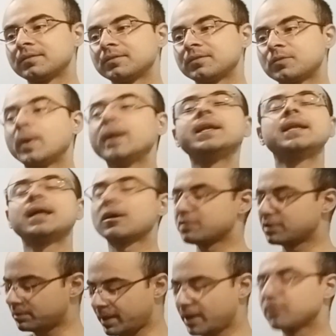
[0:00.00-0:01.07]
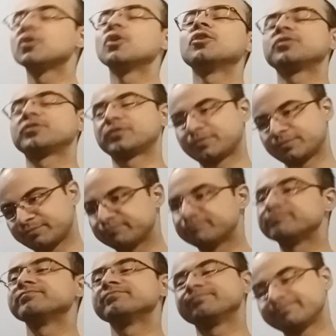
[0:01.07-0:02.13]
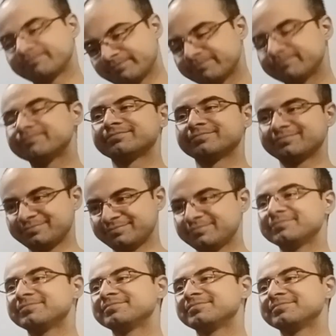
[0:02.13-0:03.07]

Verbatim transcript: twenty thousand pesos. Mm-hmm. Mm-hmm.